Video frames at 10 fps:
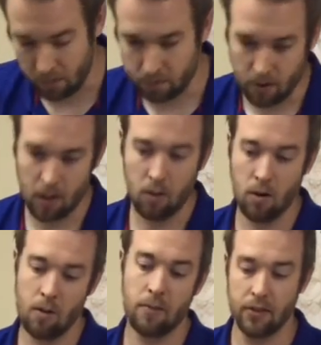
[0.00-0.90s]
To follow
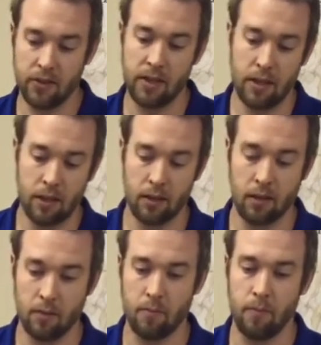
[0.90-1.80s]
up the
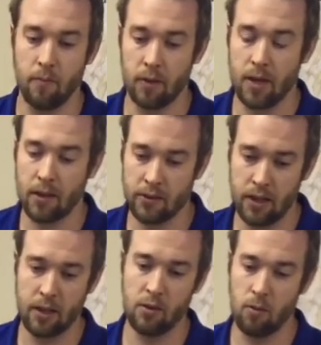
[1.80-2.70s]
sitting
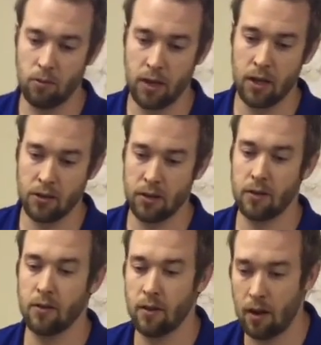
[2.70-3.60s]
testing into
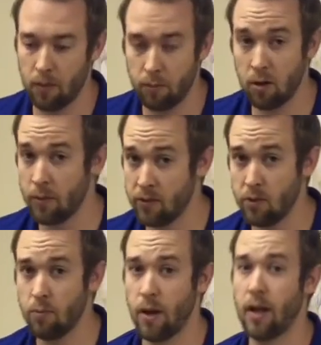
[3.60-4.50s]
rotation, I would put them in
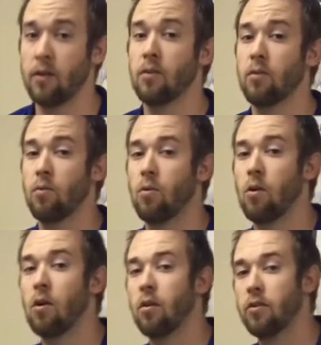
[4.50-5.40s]
supine,
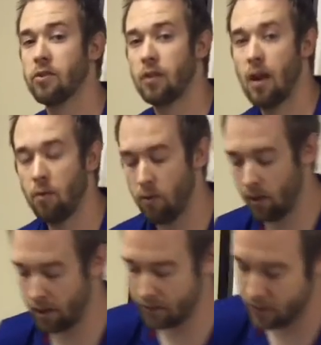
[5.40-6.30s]
where there's a lot more
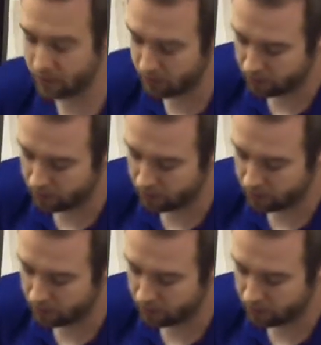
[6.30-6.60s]
relaxation